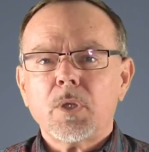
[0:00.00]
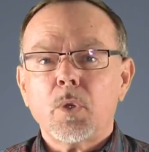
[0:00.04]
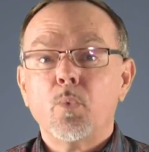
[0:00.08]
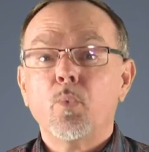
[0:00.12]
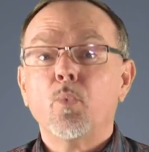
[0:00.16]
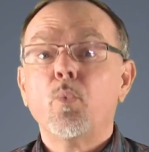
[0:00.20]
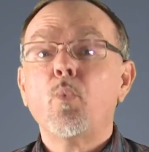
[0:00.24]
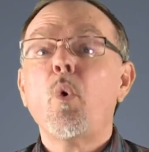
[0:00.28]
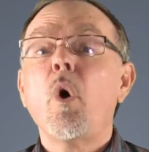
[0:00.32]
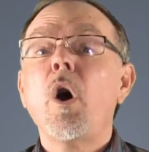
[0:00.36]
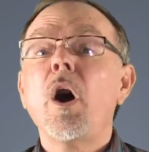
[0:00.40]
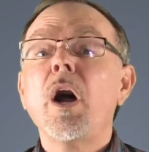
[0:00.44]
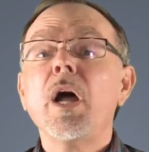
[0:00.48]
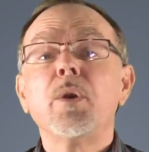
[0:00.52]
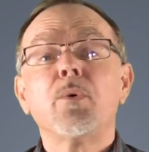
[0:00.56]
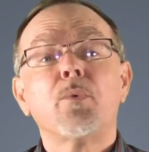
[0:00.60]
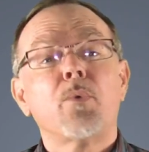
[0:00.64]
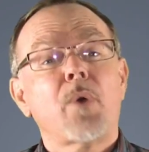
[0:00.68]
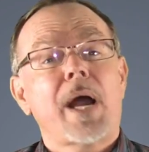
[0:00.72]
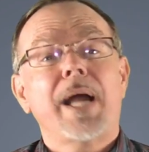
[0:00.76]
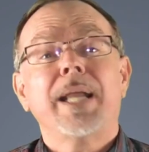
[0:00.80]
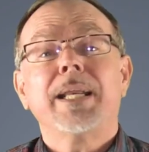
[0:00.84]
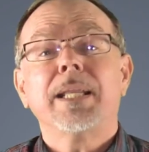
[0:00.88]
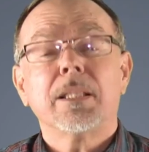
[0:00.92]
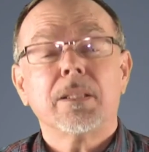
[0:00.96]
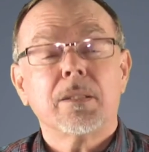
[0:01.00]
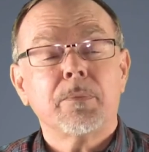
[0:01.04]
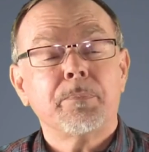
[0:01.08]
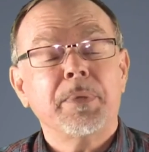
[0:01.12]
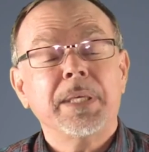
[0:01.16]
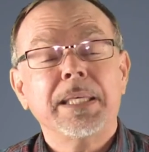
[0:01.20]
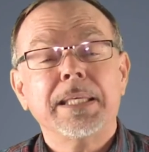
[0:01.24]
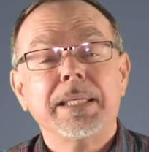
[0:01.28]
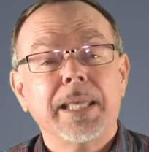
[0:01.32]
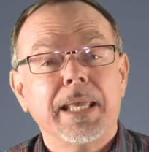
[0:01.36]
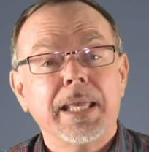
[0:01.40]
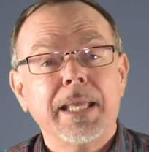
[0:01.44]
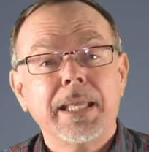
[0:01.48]
One right at the
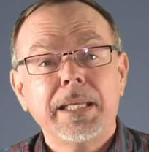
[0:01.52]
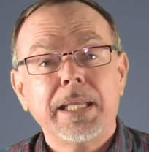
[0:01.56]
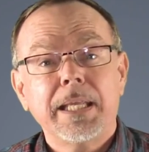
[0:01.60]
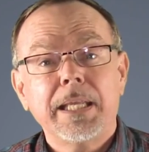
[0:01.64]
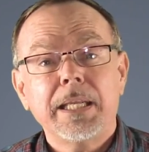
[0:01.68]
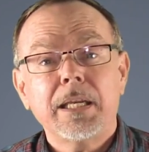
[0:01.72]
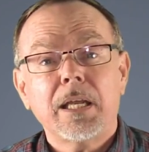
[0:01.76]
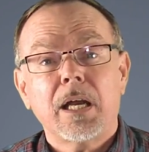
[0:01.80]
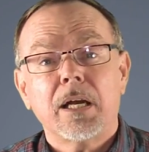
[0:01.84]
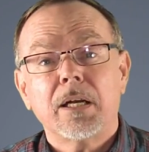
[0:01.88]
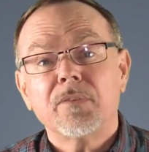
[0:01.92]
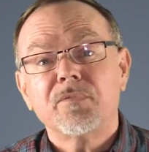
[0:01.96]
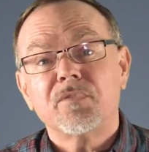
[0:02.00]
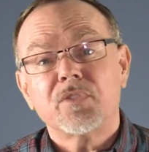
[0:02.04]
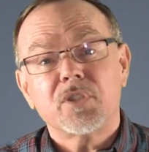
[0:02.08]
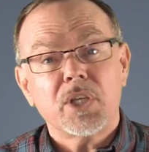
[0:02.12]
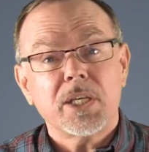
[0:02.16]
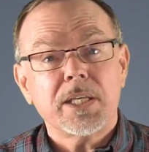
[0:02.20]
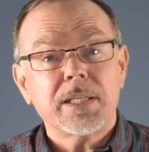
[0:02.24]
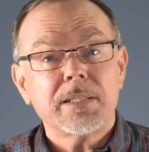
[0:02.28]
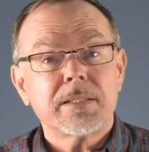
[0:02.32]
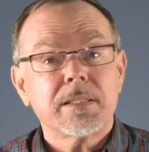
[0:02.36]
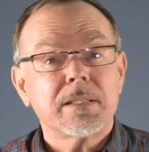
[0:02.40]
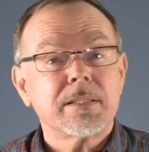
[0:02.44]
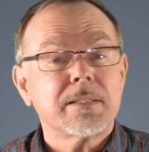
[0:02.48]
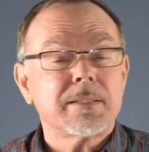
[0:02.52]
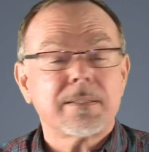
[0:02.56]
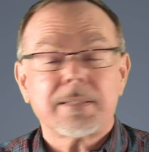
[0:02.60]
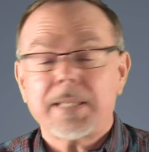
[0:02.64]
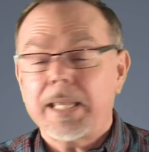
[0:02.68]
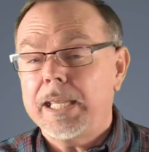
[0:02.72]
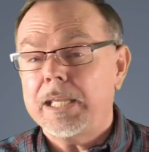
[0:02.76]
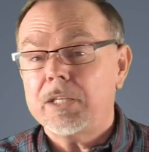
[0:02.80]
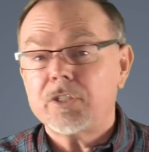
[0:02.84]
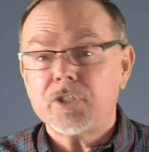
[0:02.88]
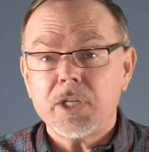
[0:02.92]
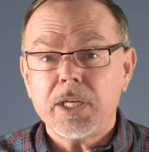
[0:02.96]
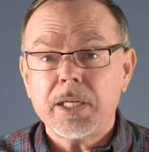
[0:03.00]
beginning of Jesus'
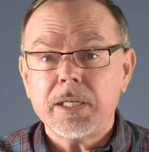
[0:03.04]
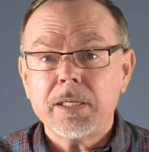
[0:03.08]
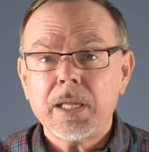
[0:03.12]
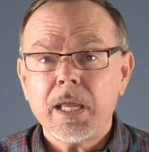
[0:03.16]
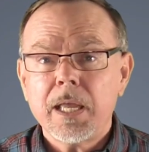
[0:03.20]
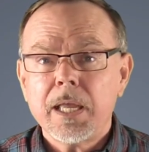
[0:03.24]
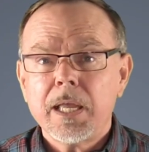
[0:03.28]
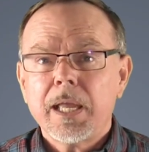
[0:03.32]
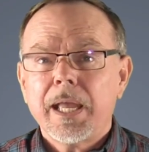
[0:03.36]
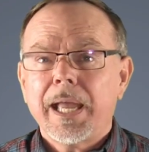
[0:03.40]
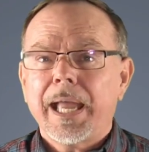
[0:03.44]
teaching